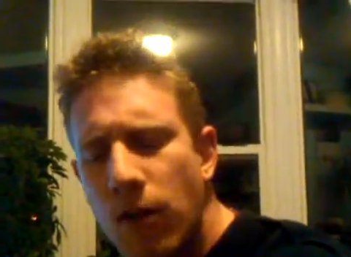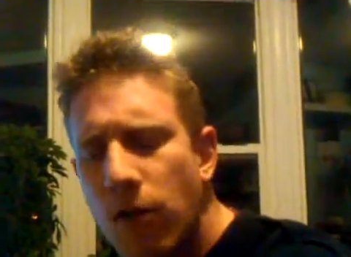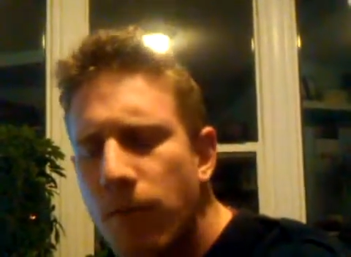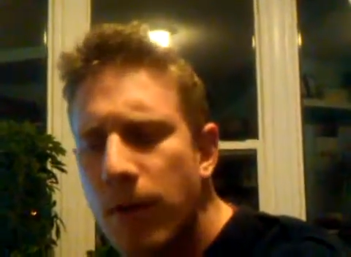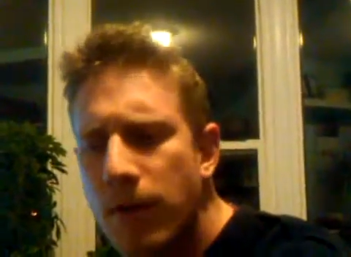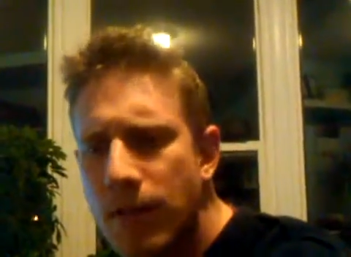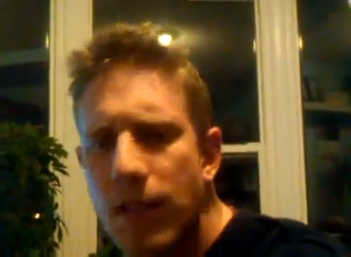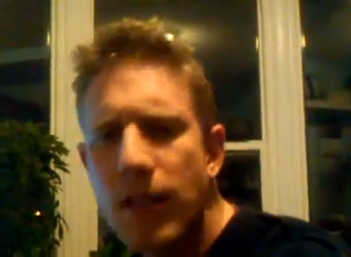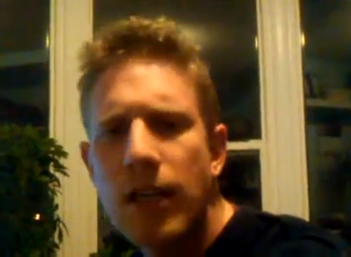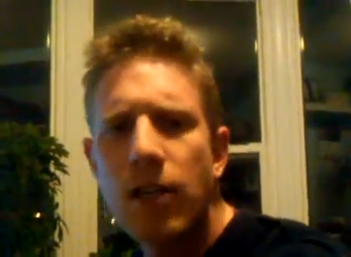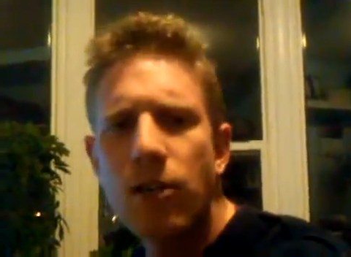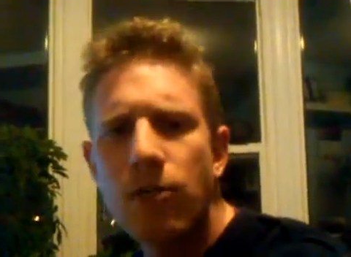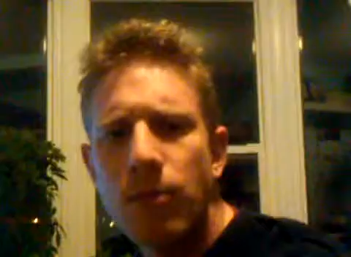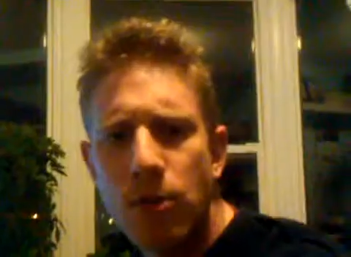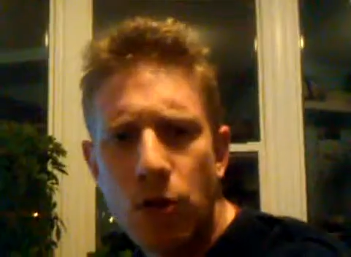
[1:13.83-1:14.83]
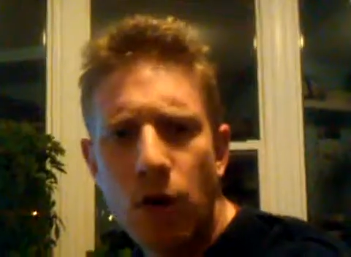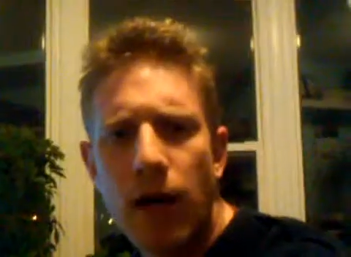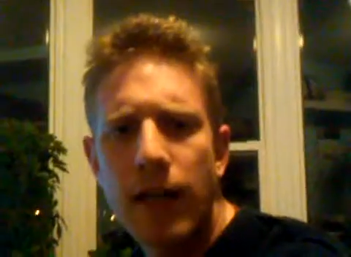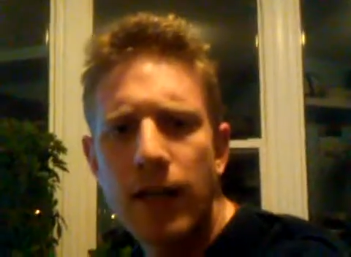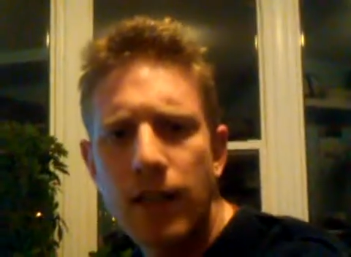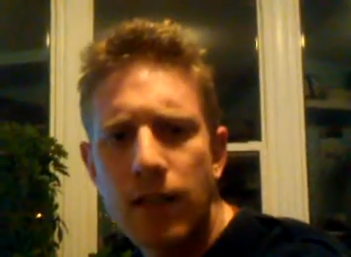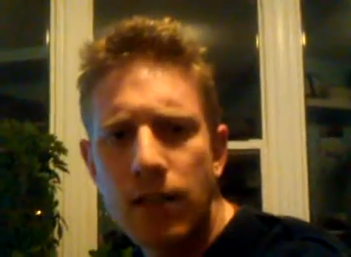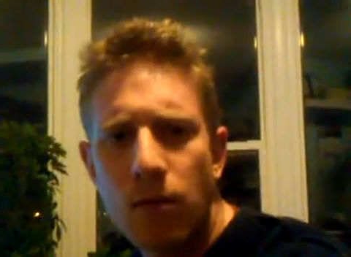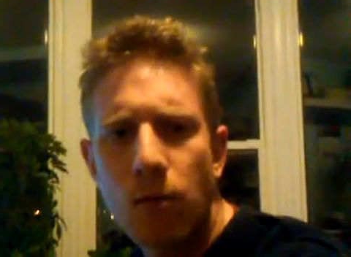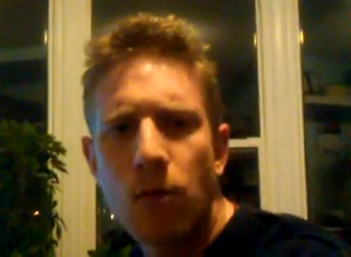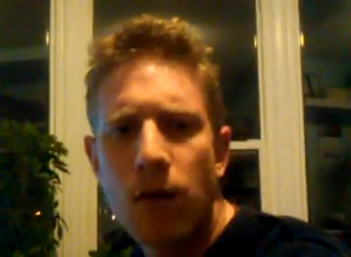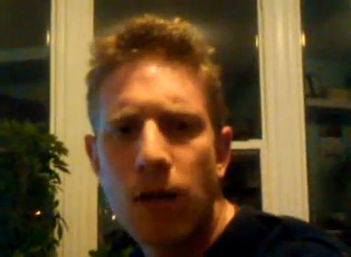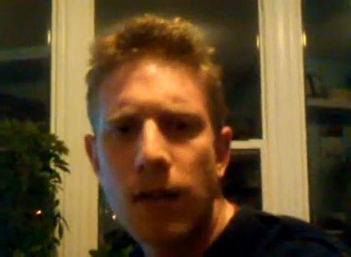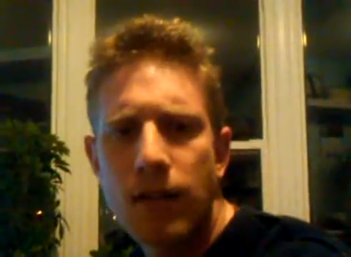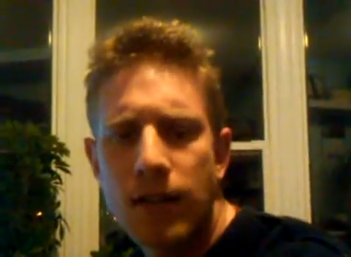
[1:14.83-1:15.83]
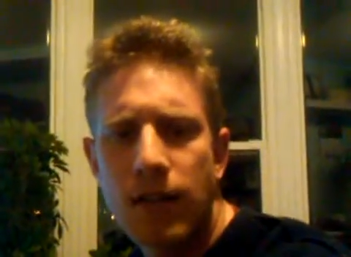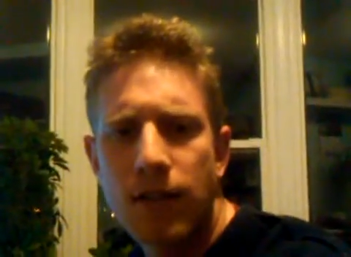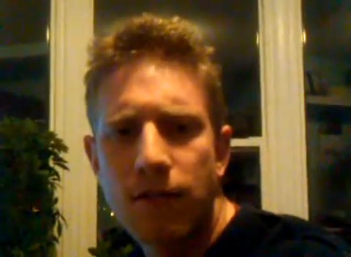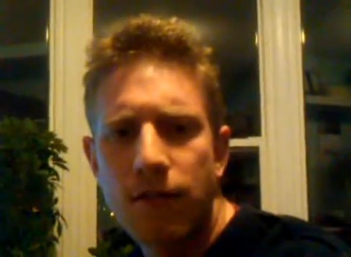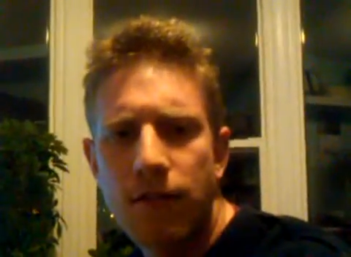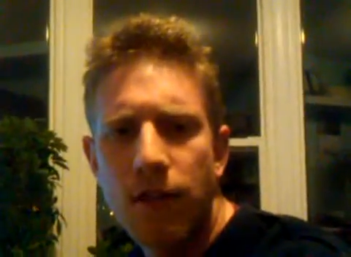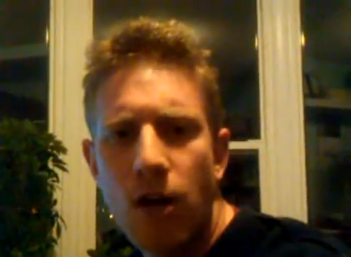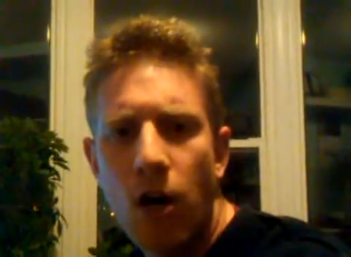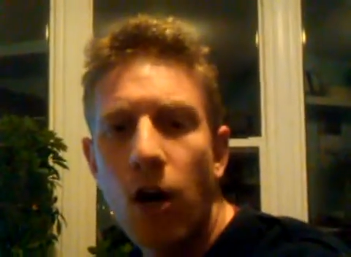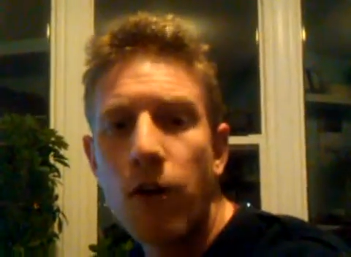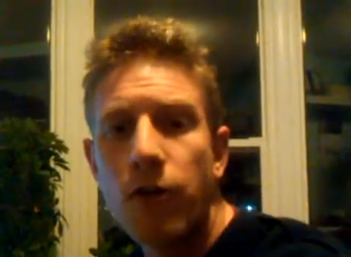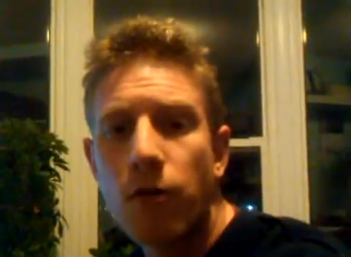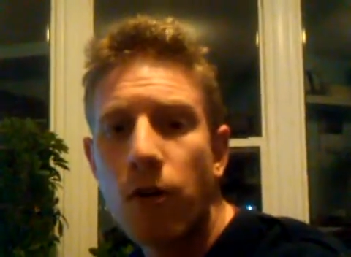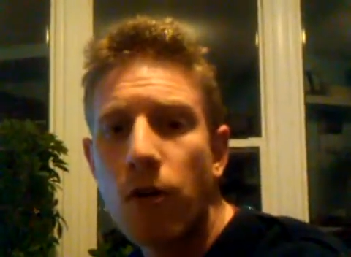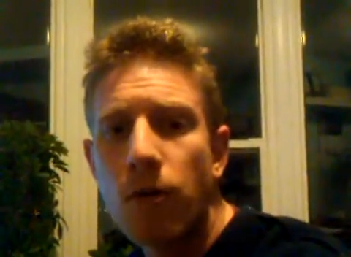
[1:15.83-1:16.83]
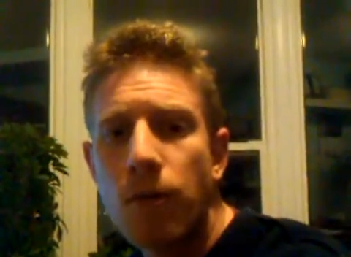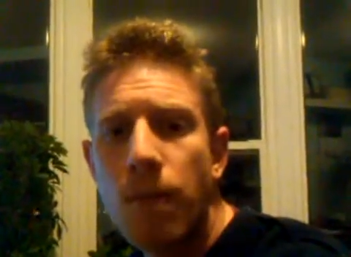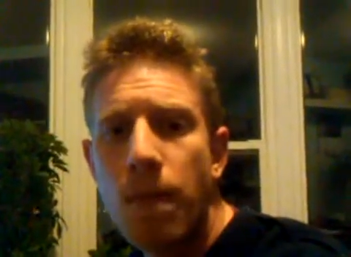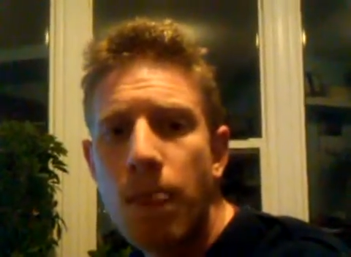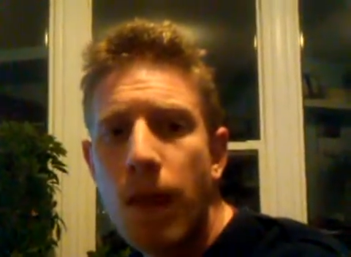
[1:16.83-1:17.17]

you've been sitting and you've been trying to work on stuff on your own.